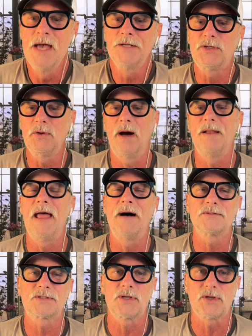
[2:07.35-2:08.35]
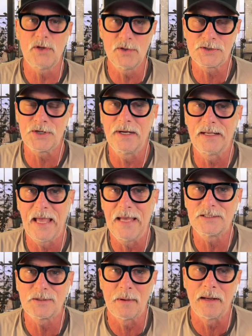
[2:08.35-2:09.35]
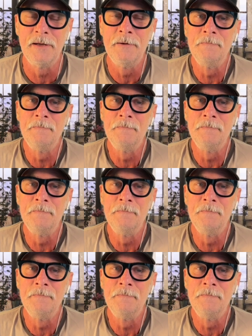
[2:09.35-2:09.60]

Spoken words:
To announce user engagement,